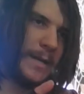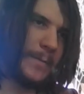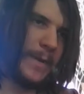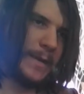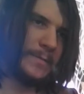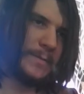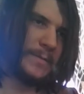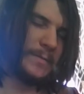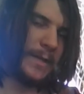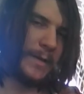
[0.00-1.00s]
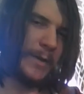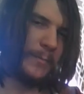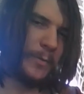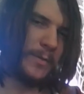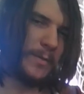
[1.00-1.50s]
deck mats that
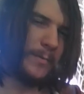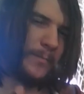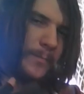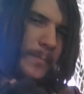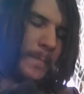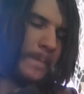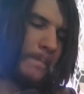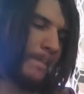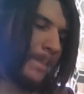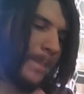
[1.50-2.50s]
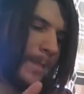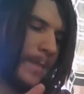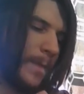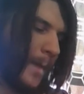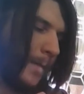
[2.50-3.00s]
came with them.
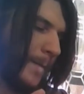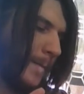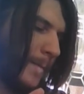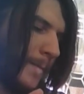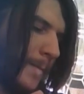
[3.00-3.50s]
And